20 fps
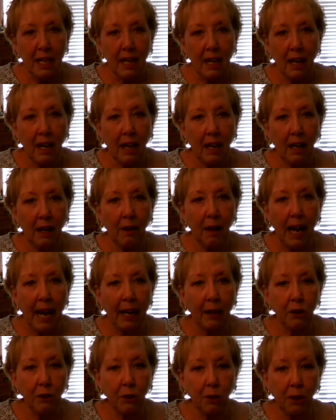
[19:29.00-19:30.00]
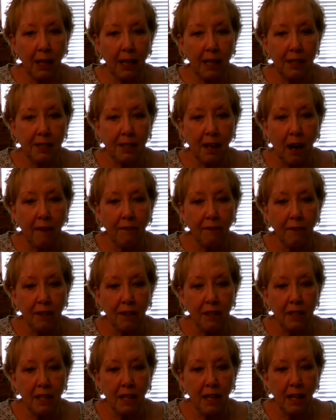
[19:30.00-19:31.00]
actually
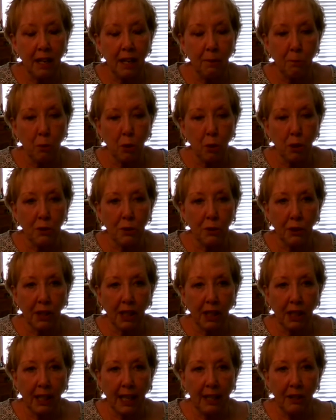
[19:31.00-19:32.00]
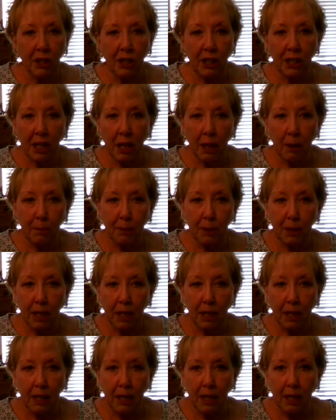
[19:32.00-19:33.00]
soften, and more circulation comes
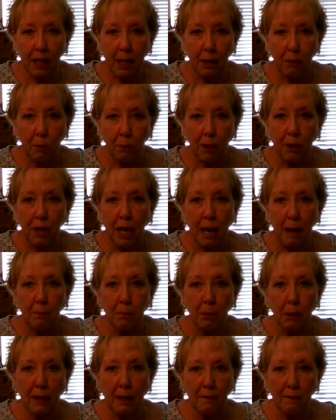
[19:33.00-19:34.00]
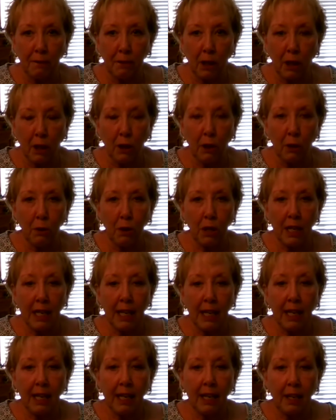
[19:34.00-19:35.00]
in. And then with that blood flow,
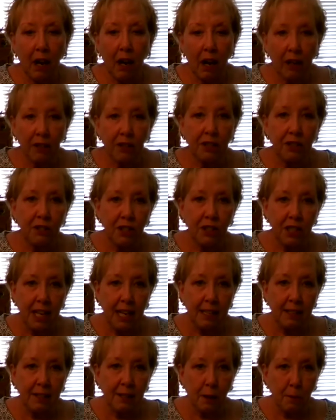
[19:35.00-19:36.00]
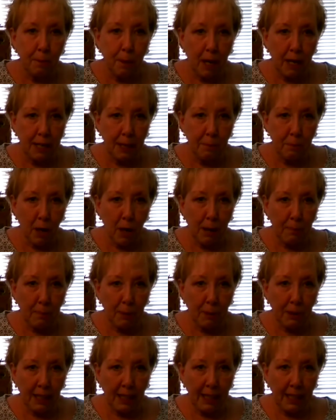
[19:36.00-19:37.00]
it oxygenates our body
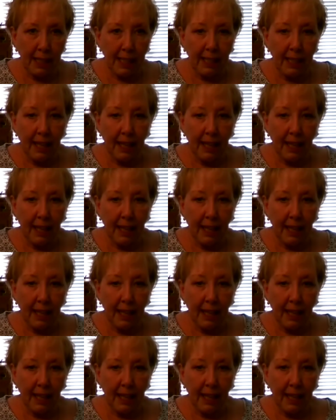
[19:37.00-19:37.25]
properly.